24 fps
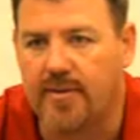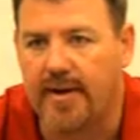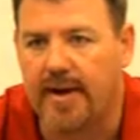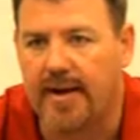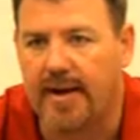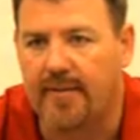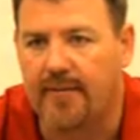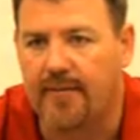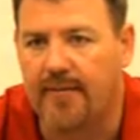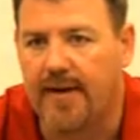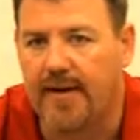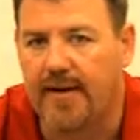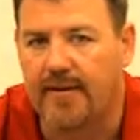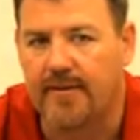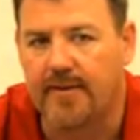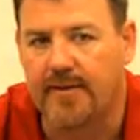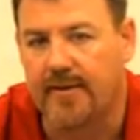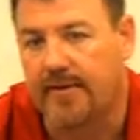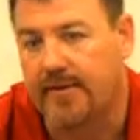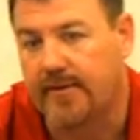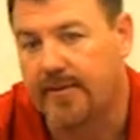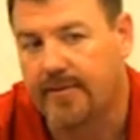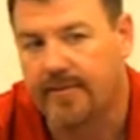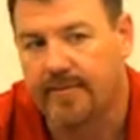we get fixed,
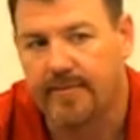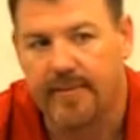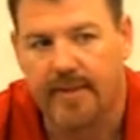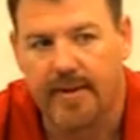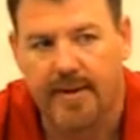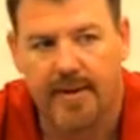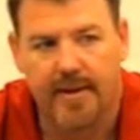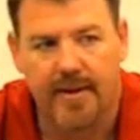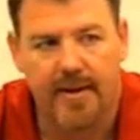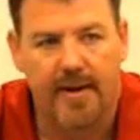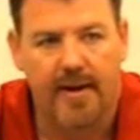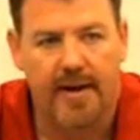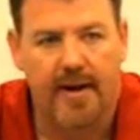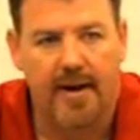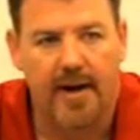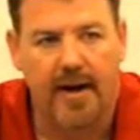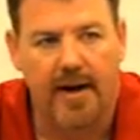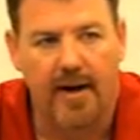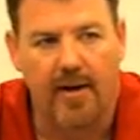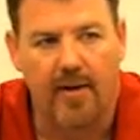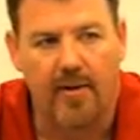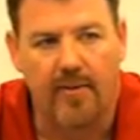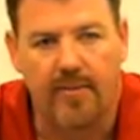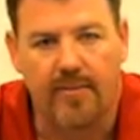because,
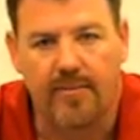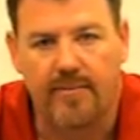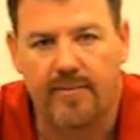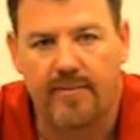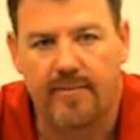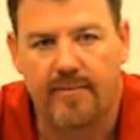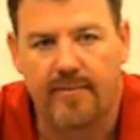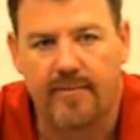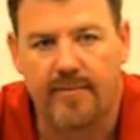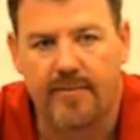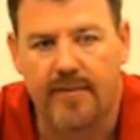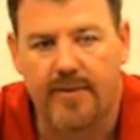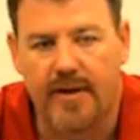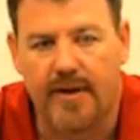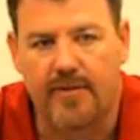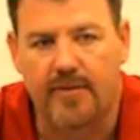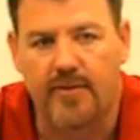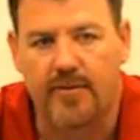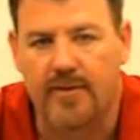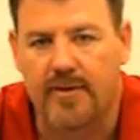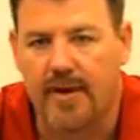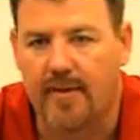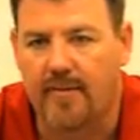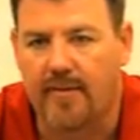you know,
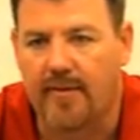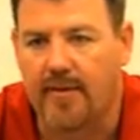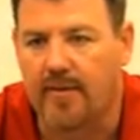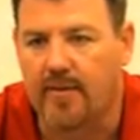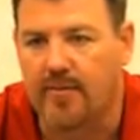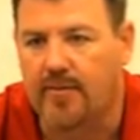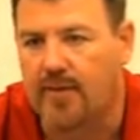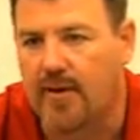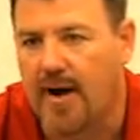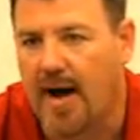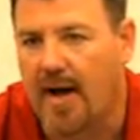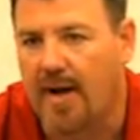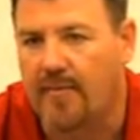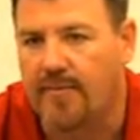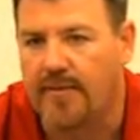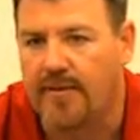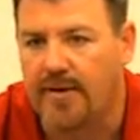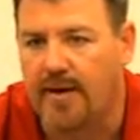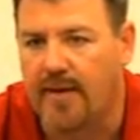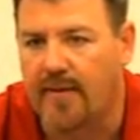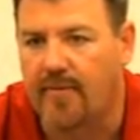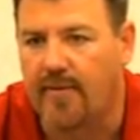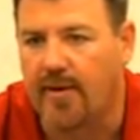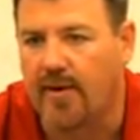six or seven of those
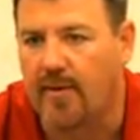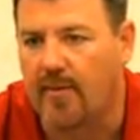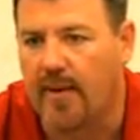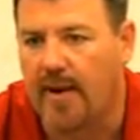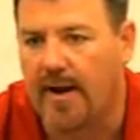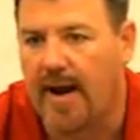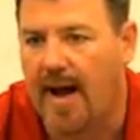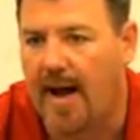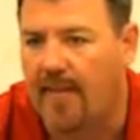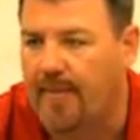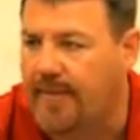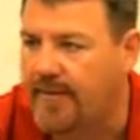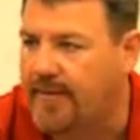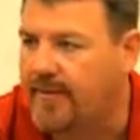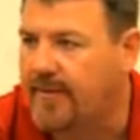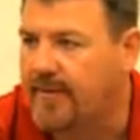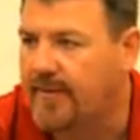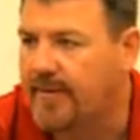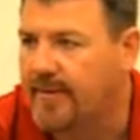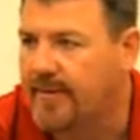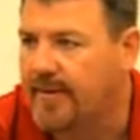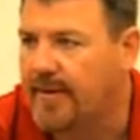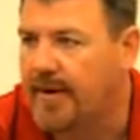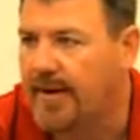drops, you never know what
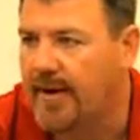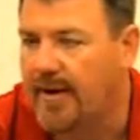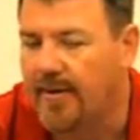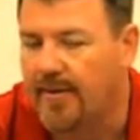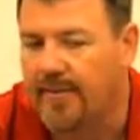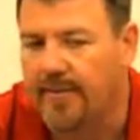happens, you know.